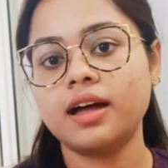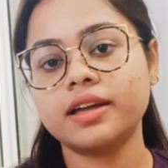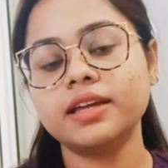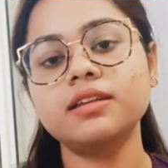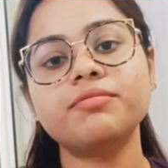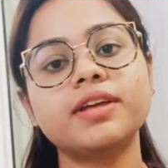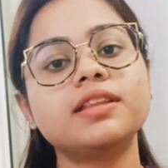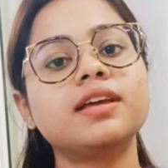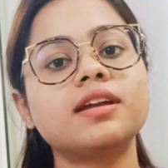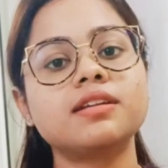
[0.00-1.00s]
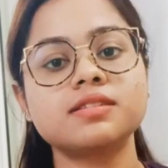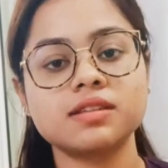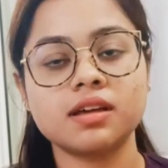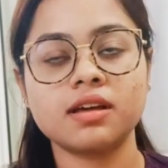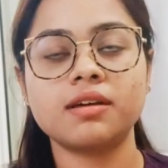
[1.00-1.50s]
Again, when they
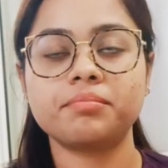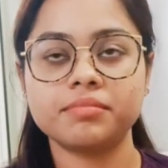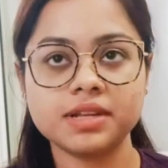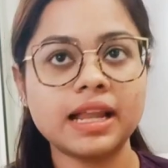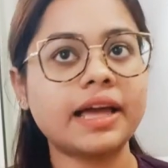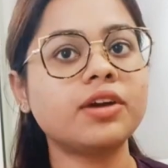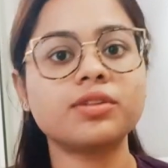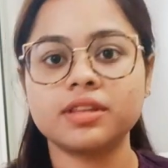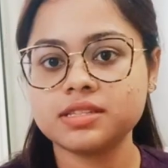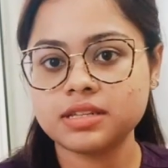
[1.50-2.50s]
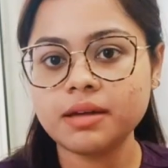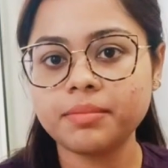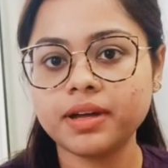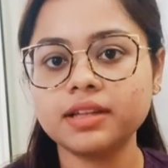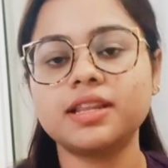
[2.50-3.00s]
are lying on their
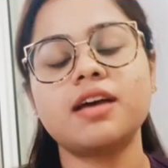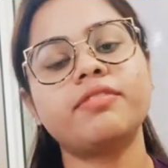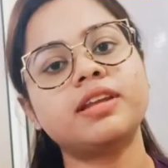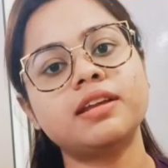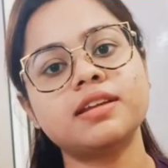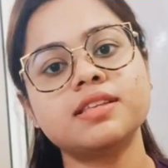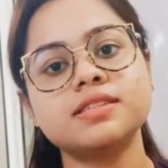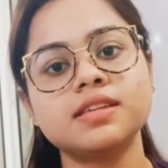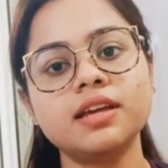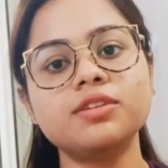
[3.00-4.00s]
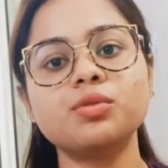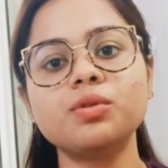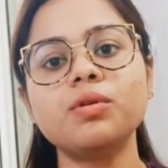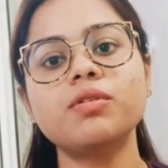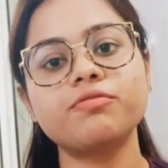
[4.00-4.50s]
stomach, they have a tendency
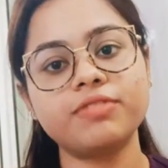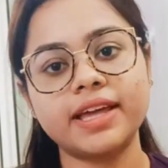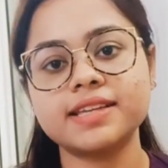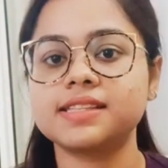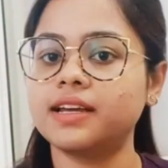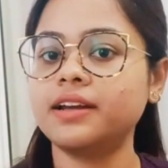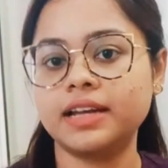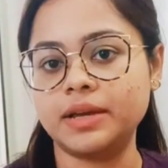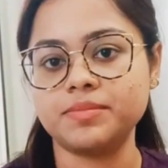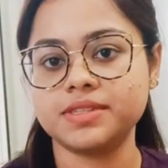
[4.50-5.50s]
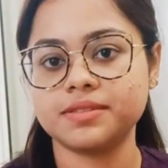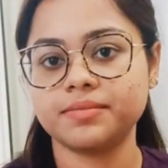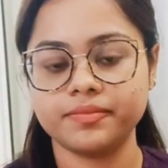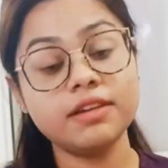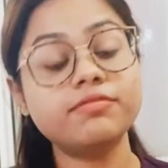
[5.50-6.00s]
to flex their limbs.
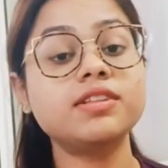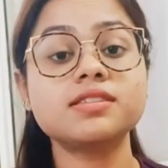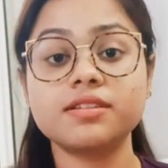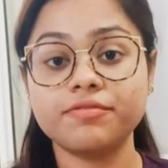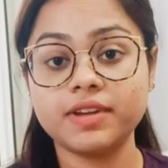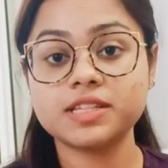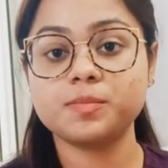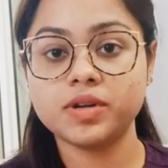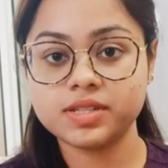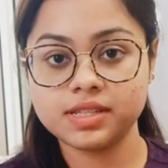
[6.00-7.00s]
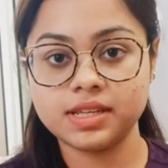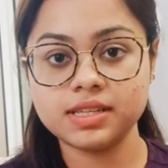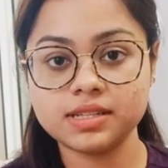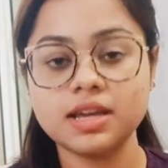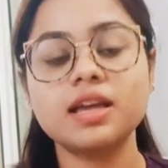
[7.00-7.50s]
If this reflex
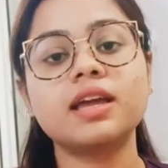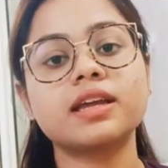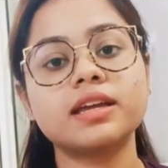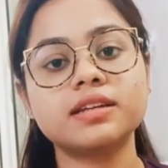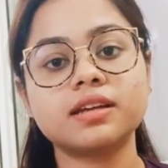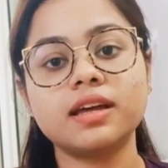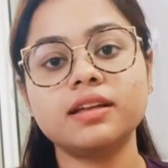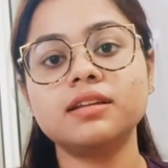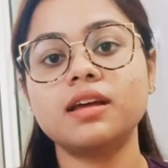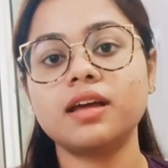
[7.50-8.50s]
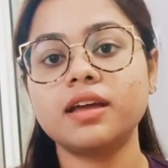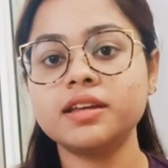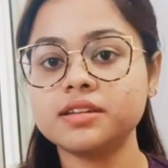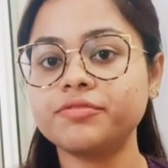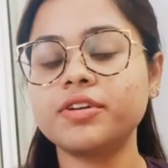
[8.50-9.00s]
persists, it can
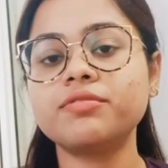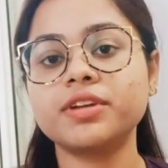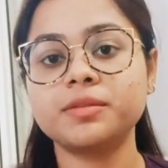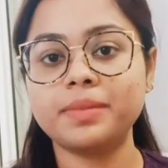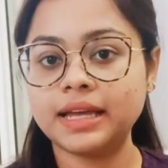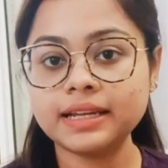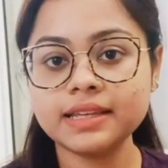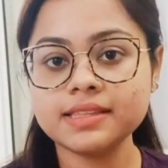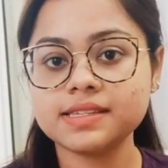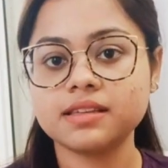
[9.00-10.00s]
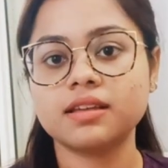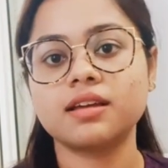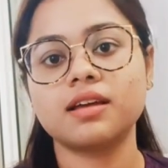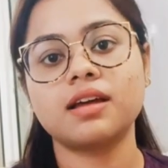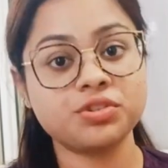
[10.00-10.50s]
interfere with balance,
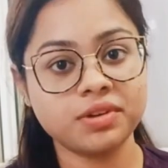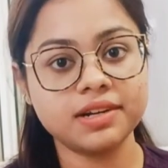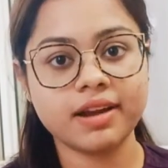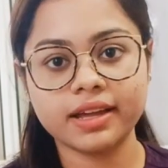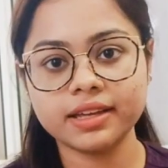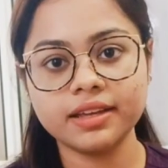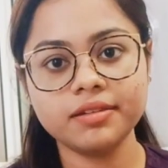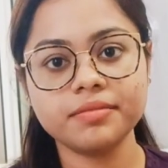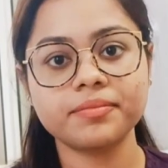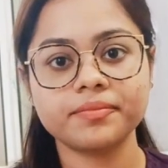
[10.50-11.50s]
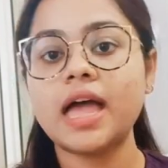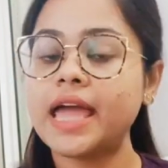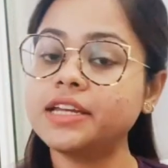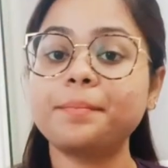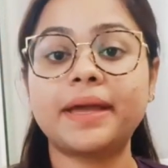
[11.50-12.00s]
visual tracking,
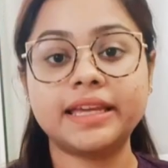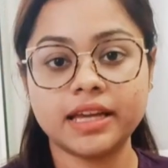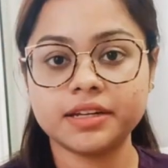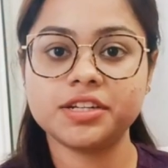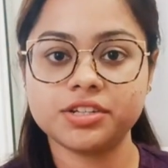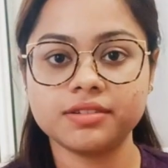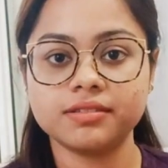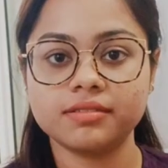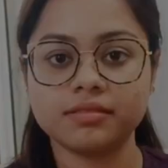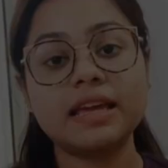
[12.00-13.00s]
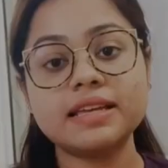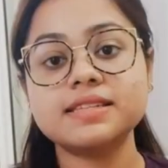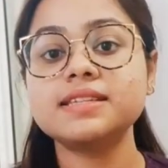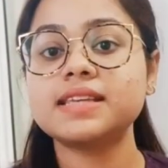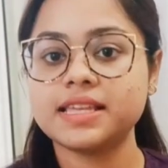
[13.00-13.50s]
and paying attention.
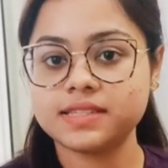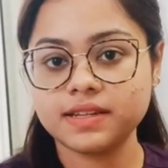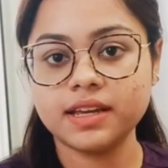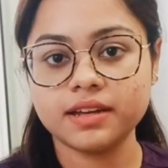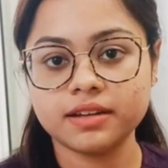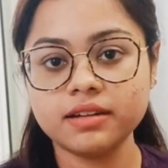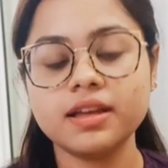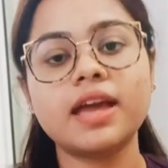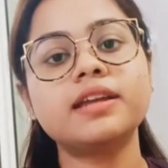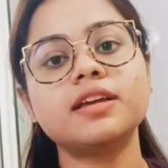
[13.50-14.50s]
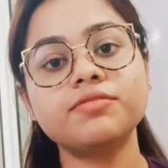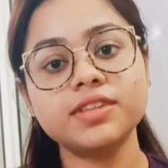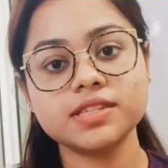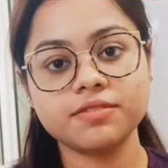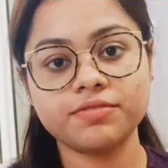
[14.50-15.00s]
Next is HTNR, and if
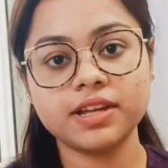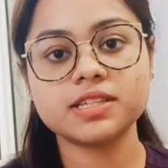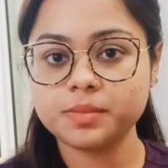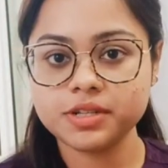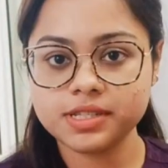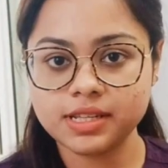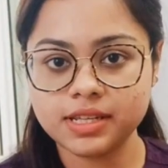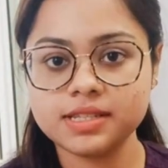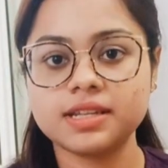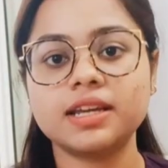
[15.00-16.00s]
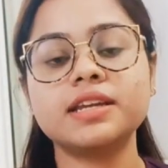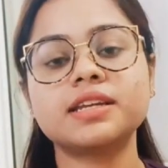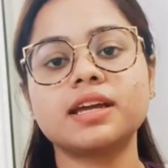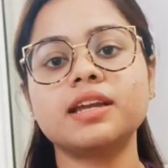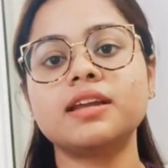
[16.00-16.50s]
this reflex persists,
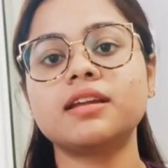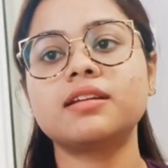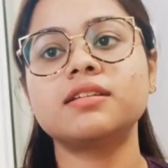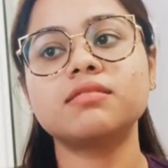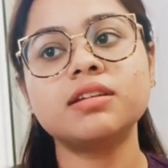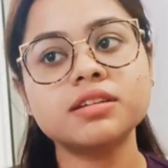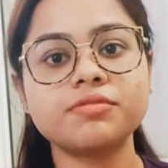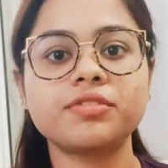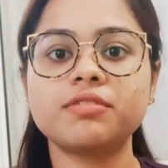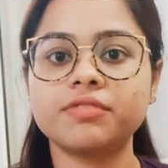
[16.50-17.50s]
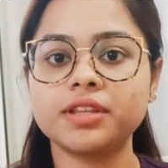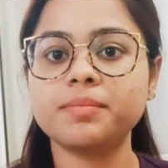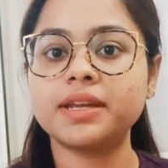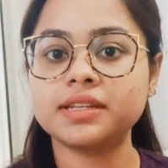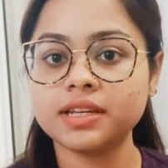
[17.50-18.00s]
it can interfere
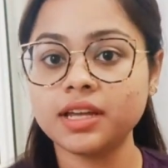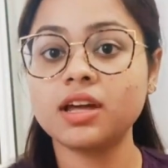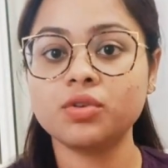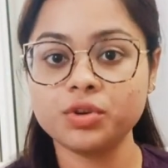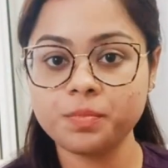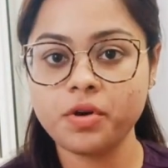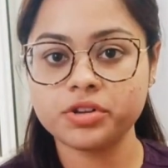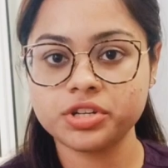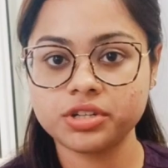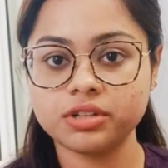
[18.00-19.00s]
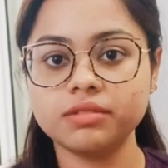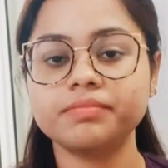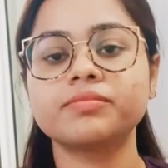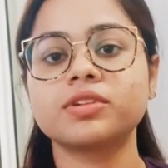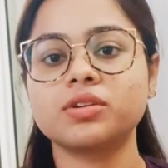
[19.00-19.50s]
with maintaining a good posture,
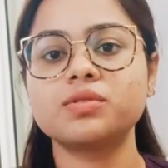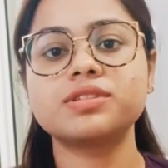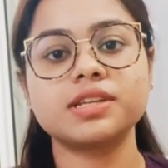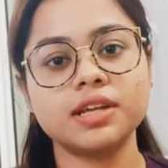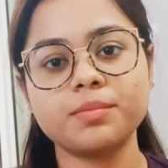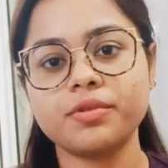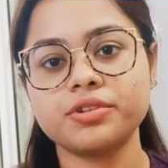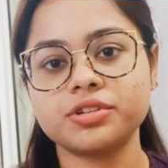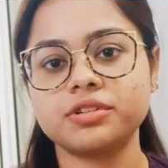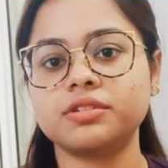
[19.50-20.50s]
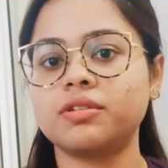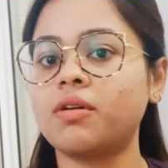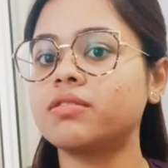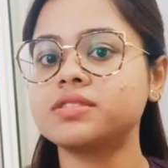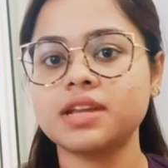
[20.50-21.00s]
good sitting posture
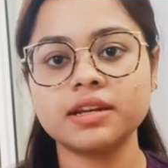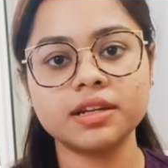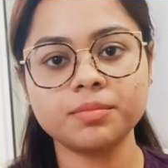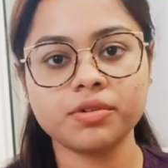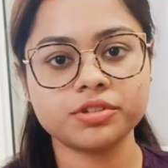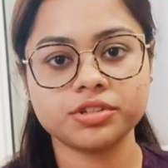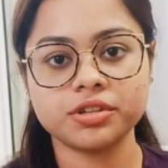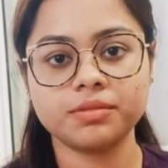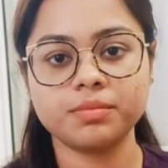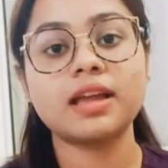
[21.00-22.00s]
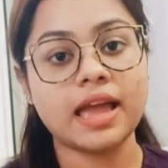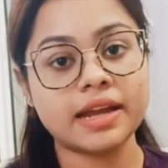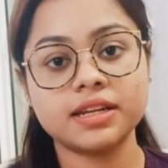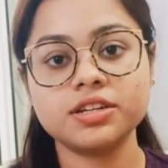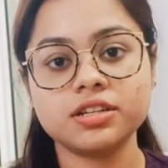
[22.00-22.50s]
or standing posture,
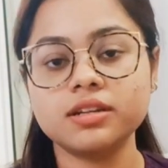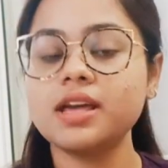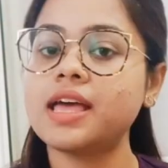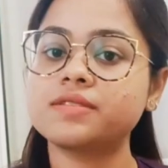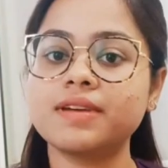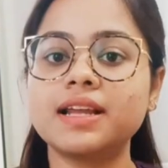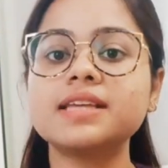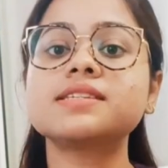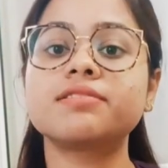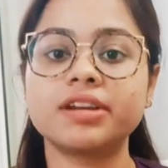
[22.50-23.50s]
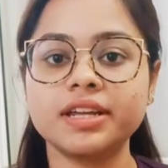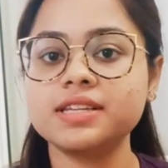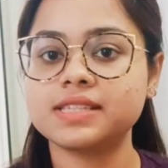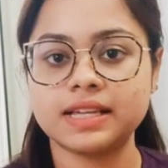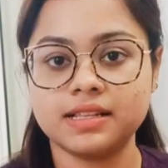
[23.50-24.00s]
attention as well as
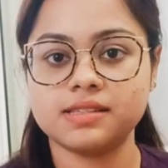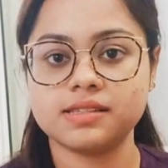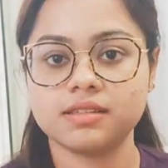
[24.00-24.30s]
reading skills.